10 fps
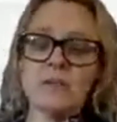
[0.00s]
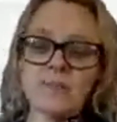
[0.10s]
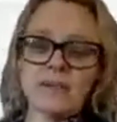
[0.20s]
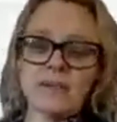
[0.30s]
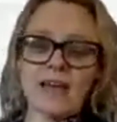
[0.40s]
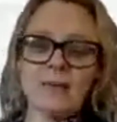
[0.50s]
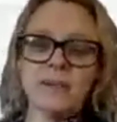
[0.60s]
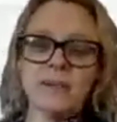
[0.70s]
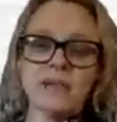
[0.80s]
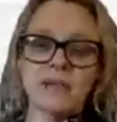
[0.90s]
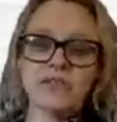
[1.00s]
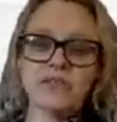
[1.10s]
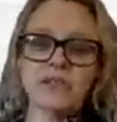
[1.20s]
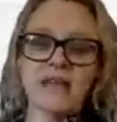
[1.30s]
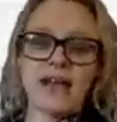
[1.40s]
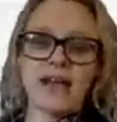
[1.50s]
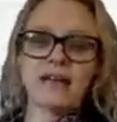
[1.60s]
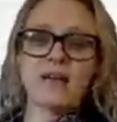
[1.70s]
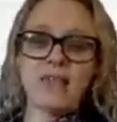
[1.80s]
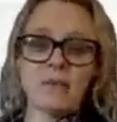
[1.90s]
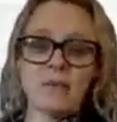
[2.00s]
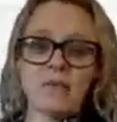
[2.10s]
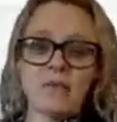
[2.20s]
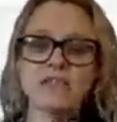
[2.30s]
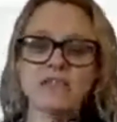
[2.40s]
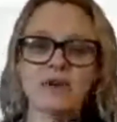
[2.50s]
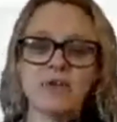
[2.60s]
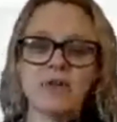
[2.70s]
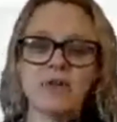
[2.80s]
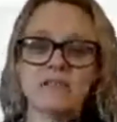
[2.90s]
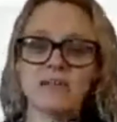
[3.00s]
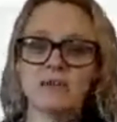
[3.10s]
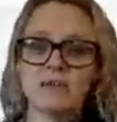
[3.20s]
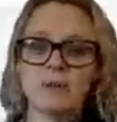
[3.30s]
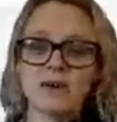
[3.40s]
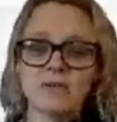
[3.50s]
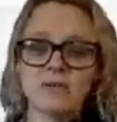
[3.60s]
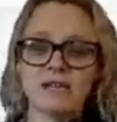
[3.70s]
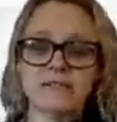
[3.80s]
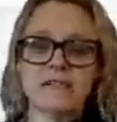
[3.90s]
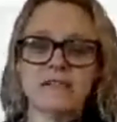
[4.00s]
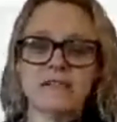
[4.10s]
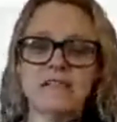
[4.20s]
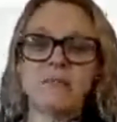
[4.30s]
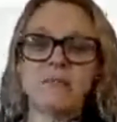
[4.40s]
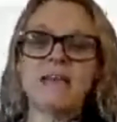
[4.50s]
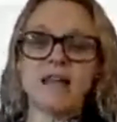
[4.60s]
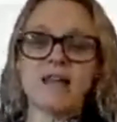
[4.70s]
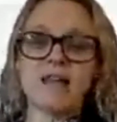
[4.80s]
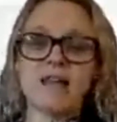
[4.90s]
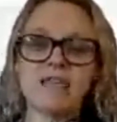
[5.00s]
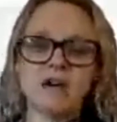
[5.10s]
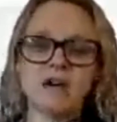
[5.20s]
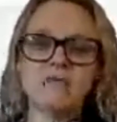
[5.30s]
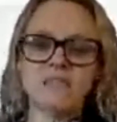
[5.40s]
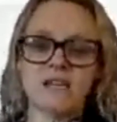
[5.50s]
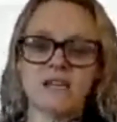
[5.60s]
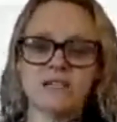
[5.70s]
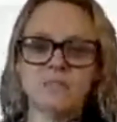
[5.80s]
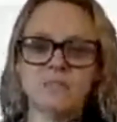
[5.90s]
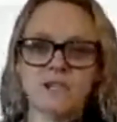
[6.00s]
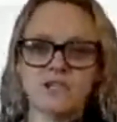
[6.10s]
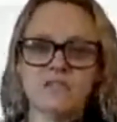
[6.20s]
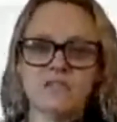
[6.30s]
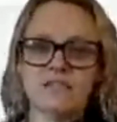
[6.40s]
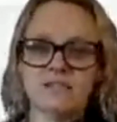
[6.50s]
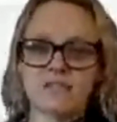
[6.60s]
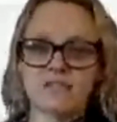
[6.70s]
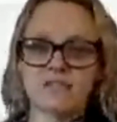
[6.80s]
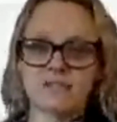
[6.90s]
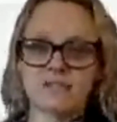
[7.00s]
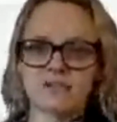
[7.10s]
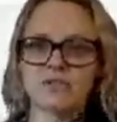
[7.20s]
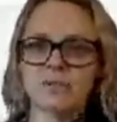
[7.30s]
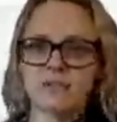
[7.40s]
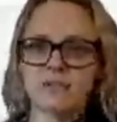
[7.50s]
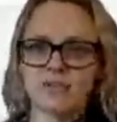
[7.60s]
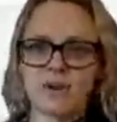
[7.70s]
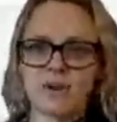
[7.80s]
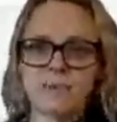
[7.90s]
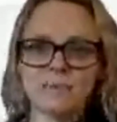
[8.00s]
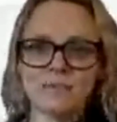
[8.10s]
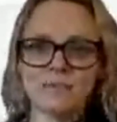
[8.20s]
then make that application now, and that means you're already in the process and we can have that conversation when your G C S E results come through.